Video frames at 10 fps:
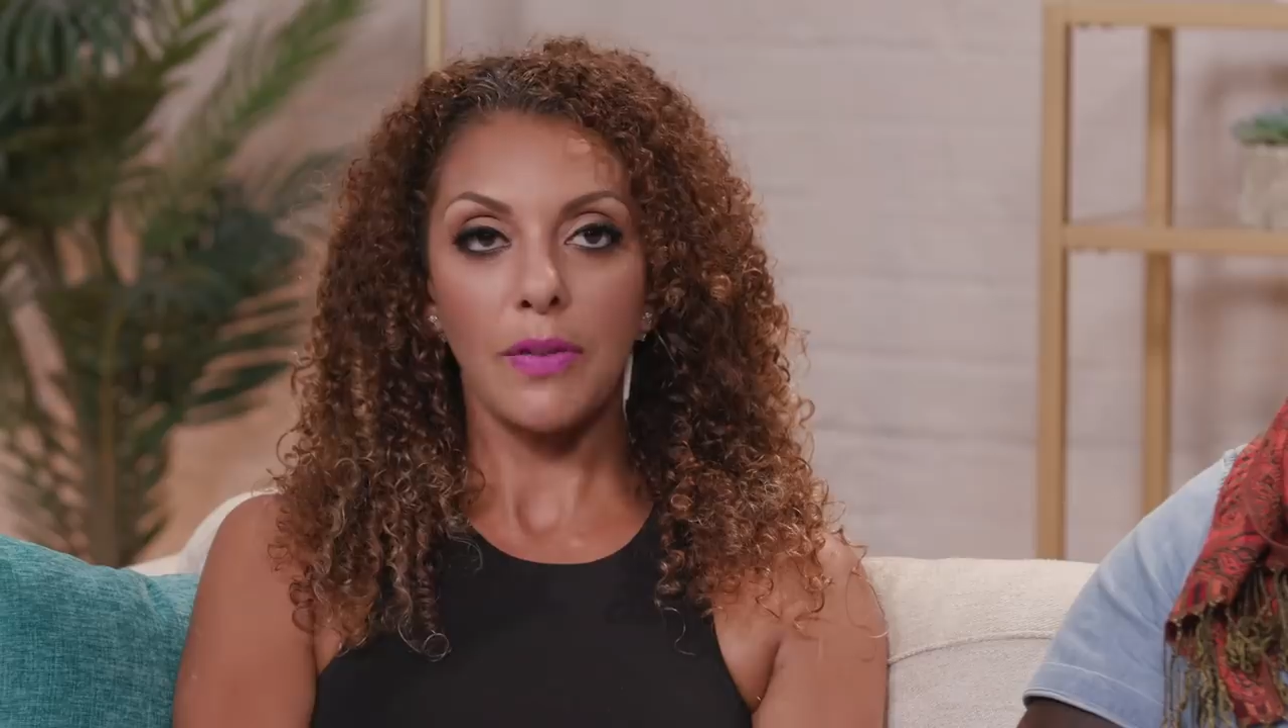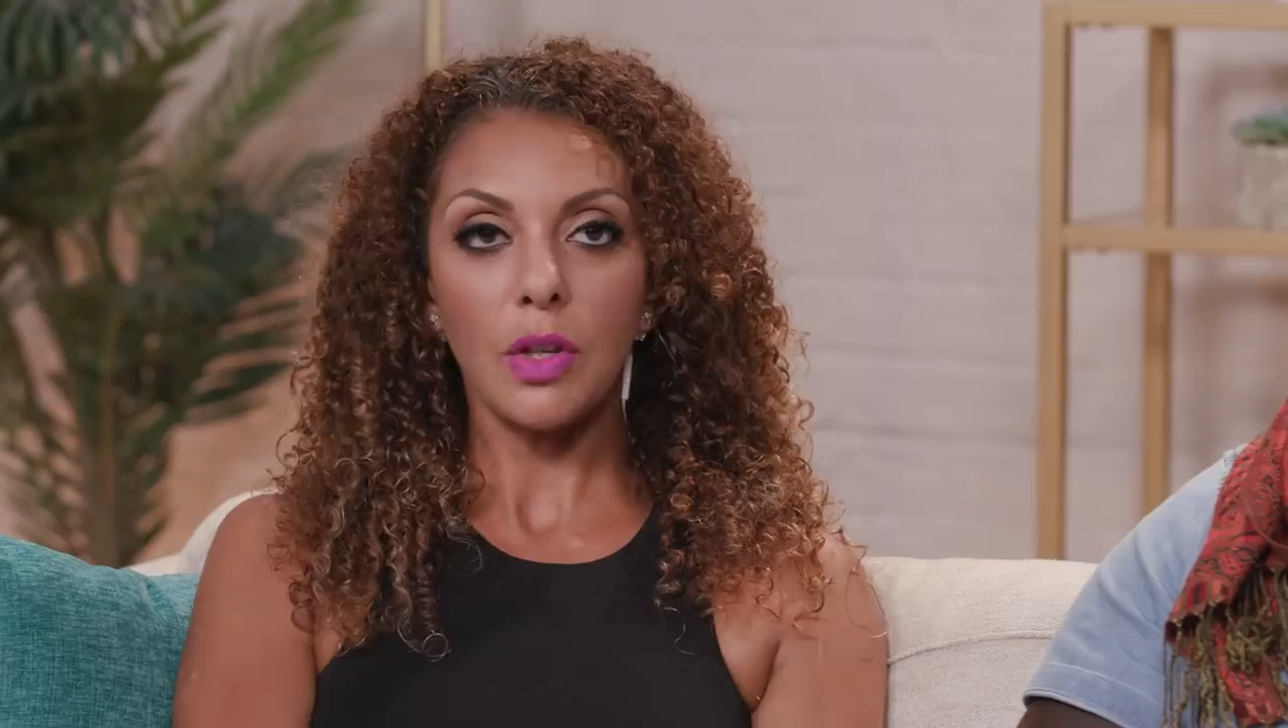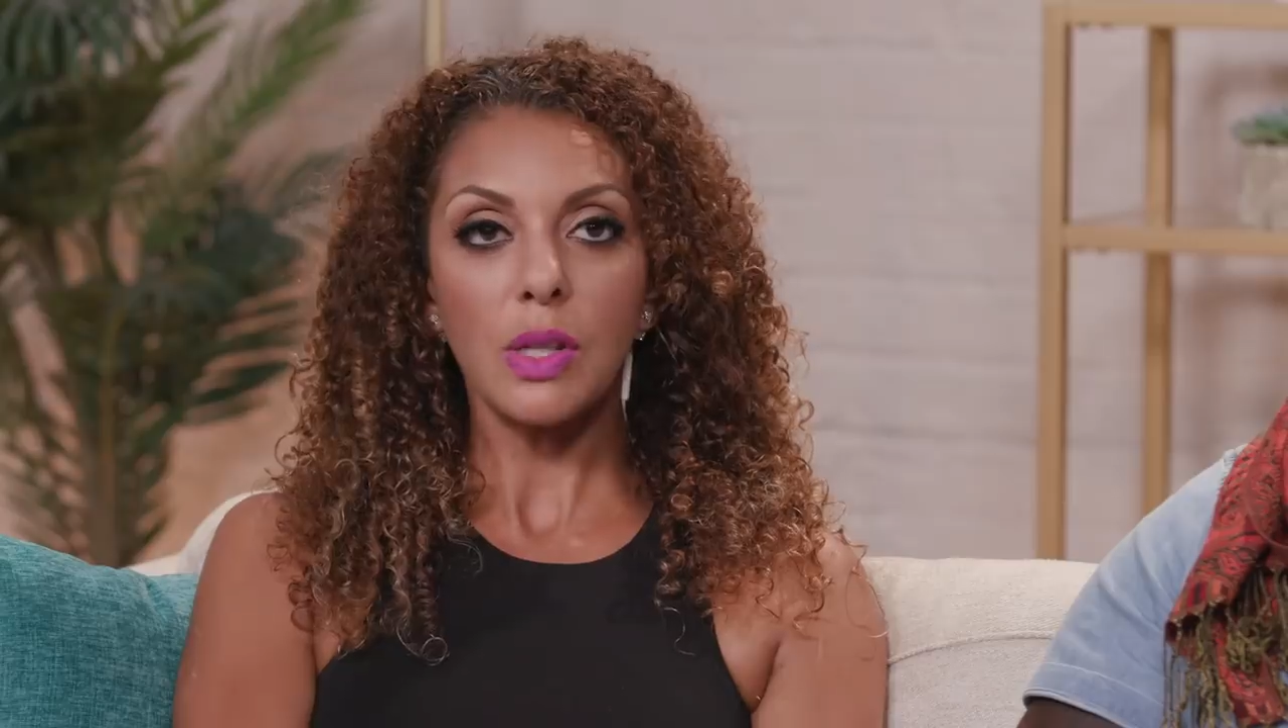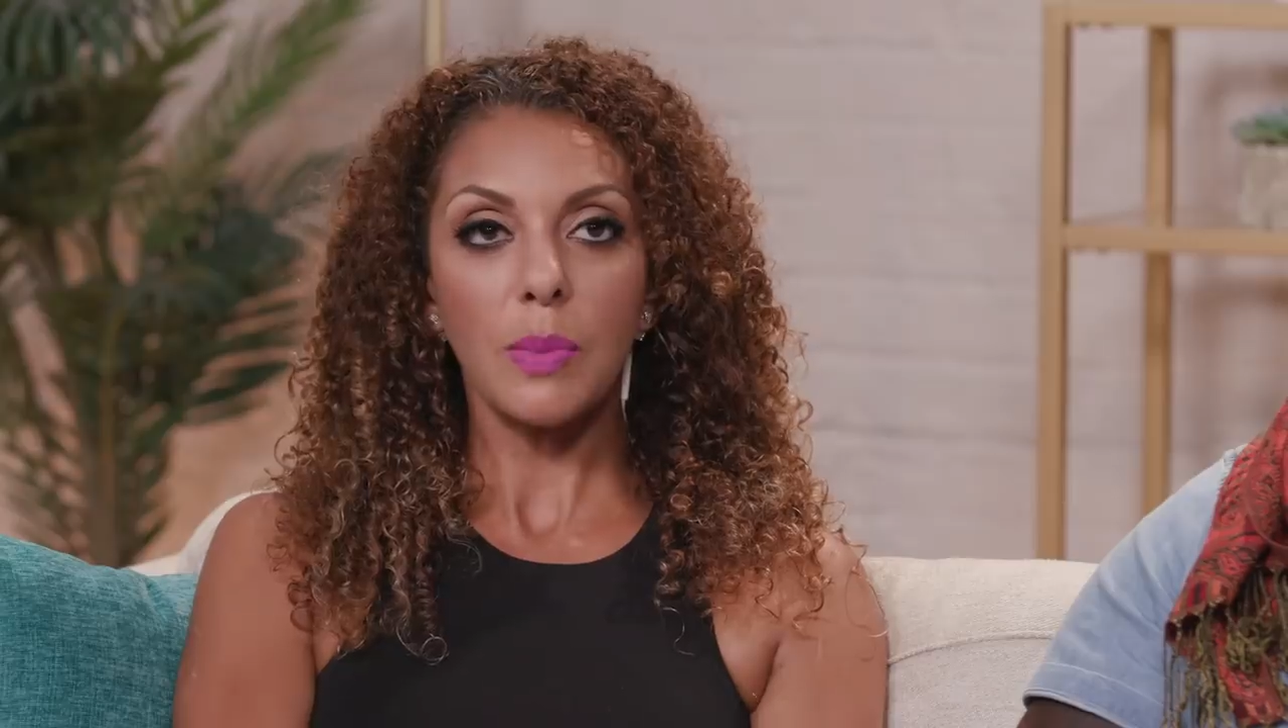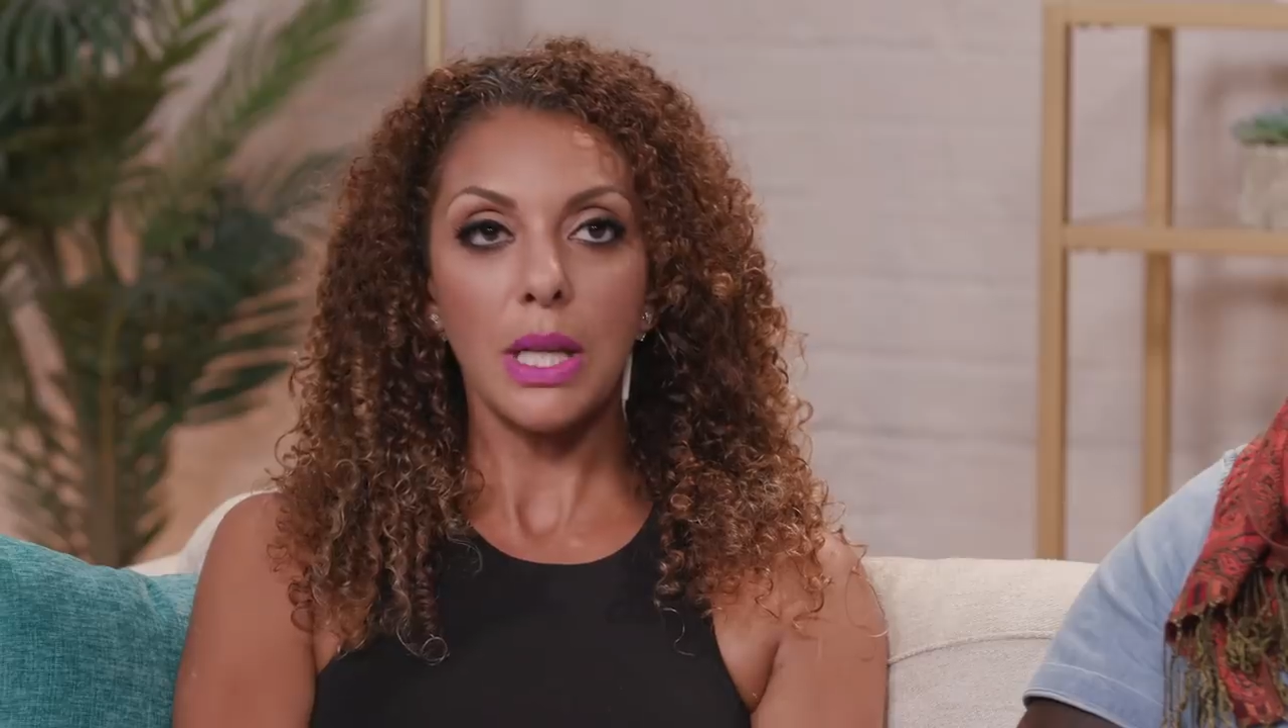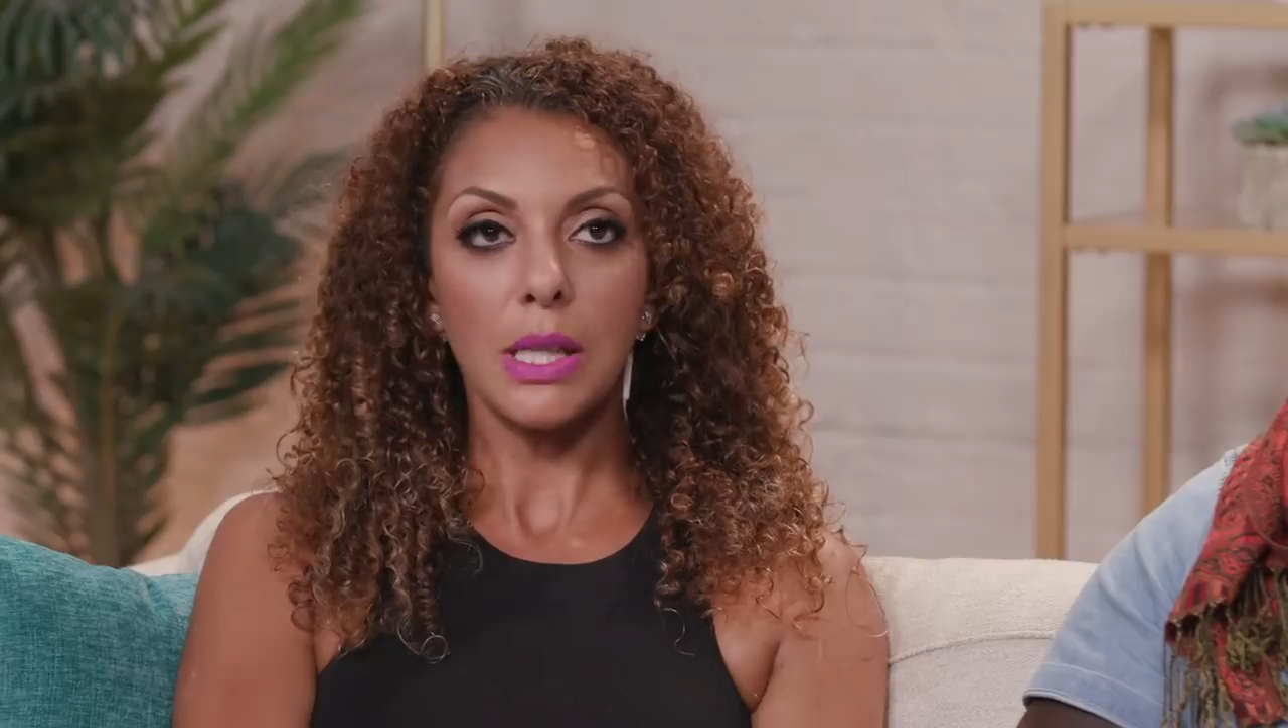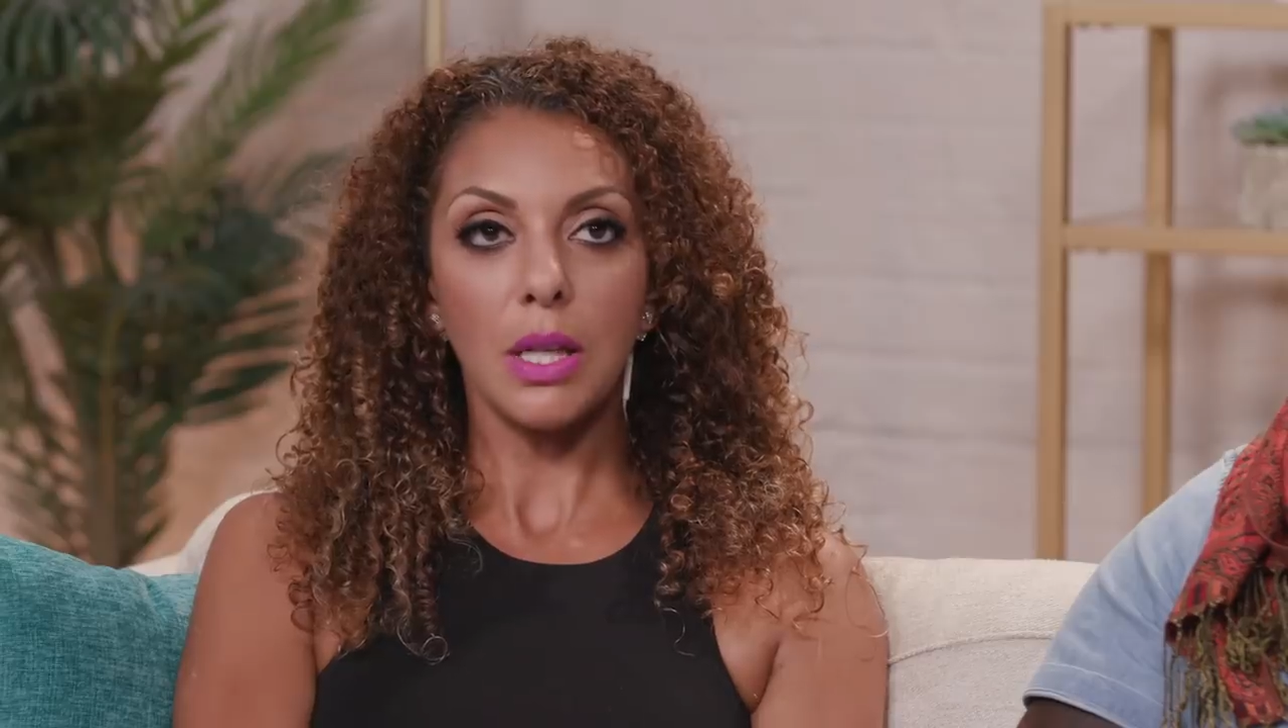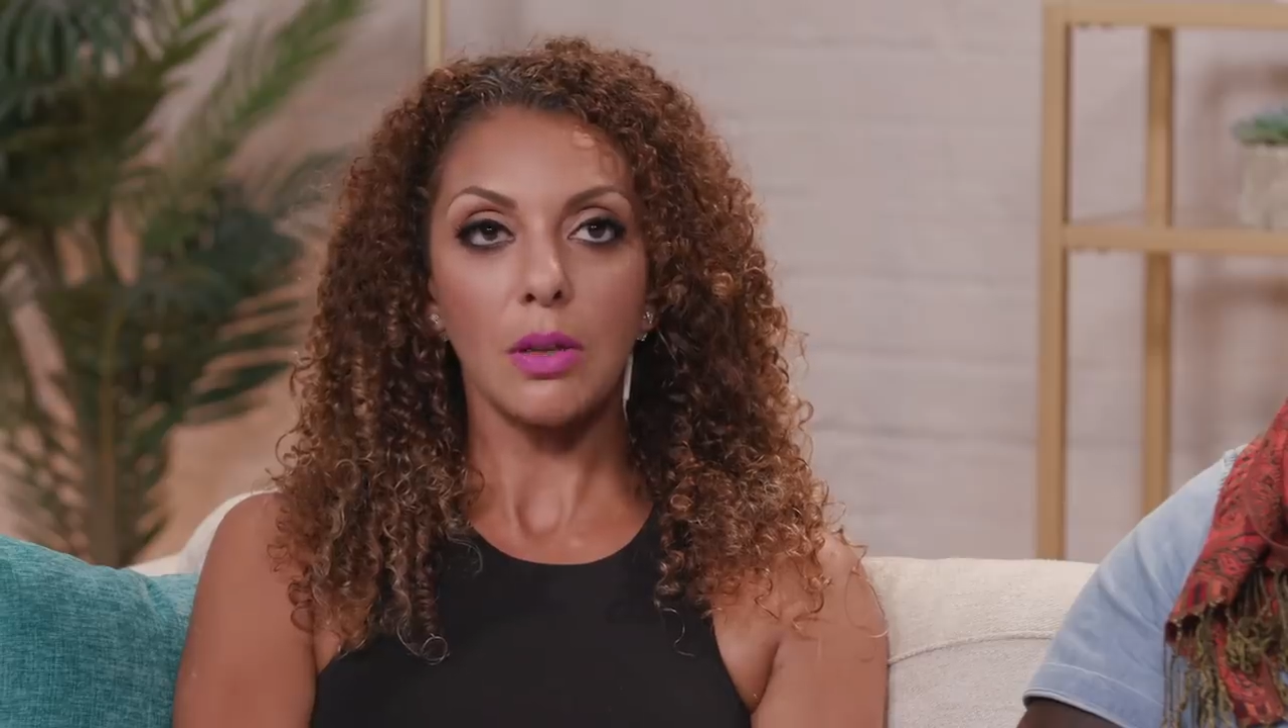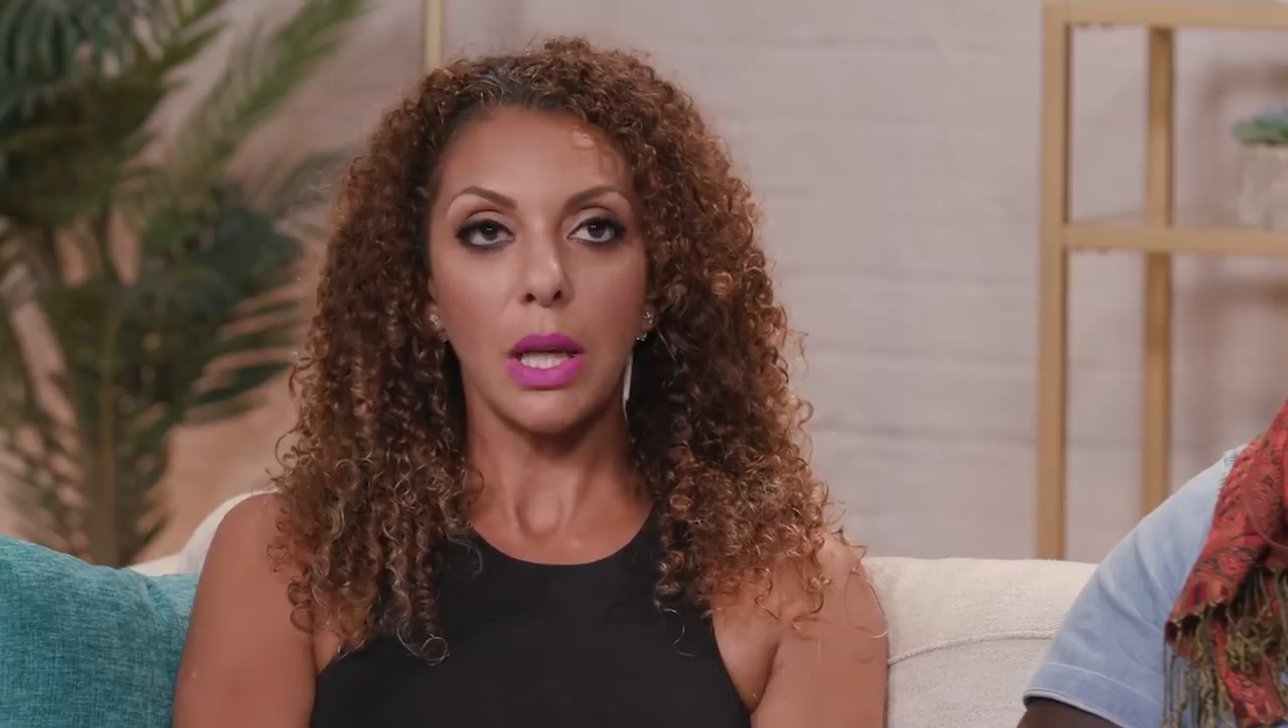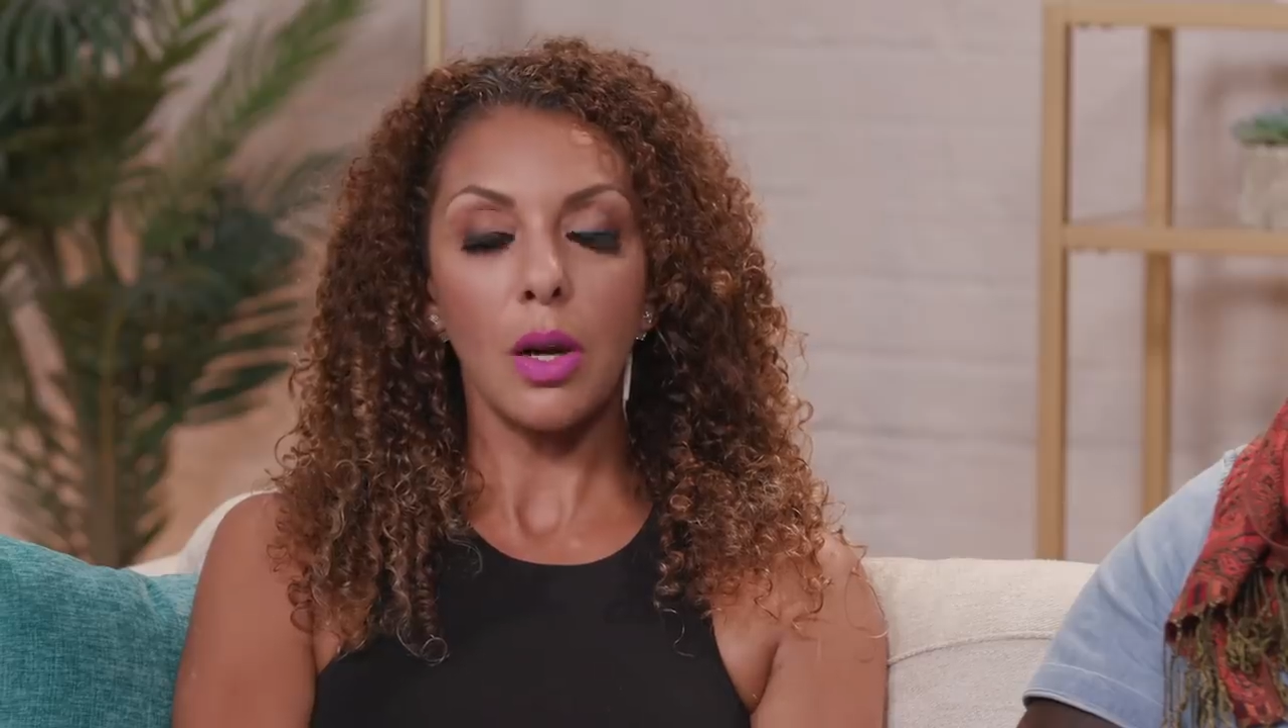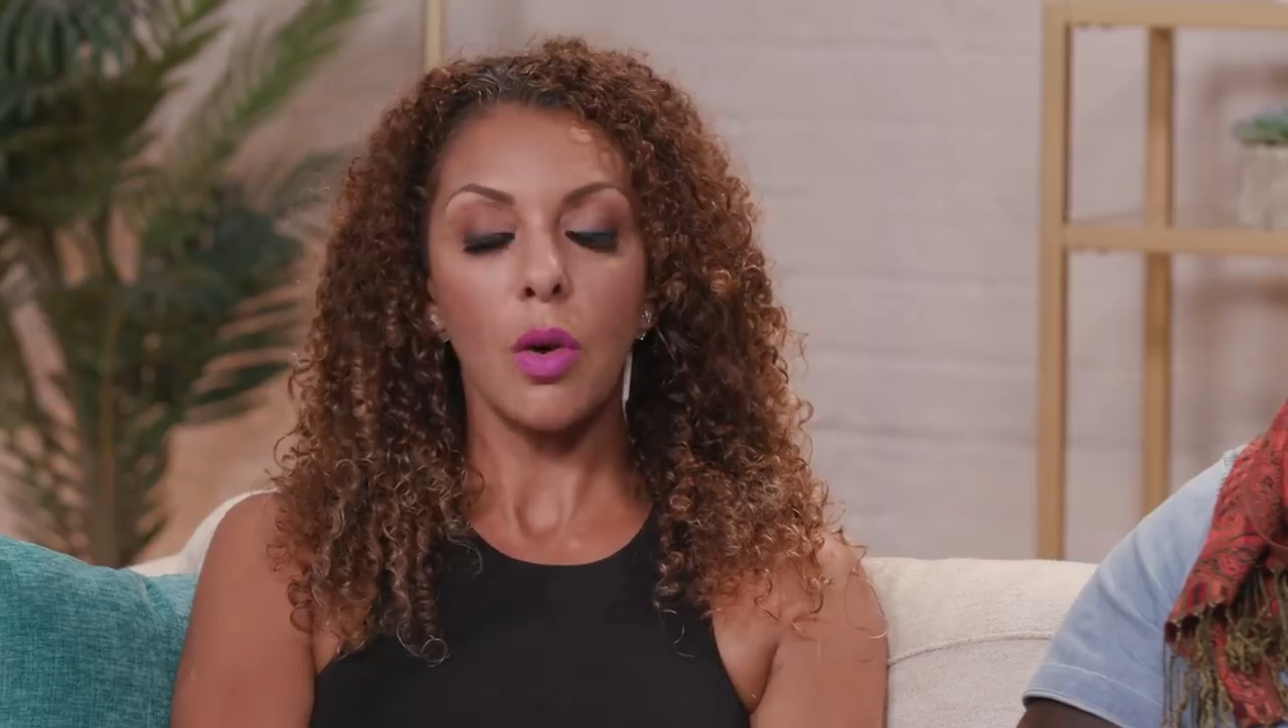if there's pizza, you're like,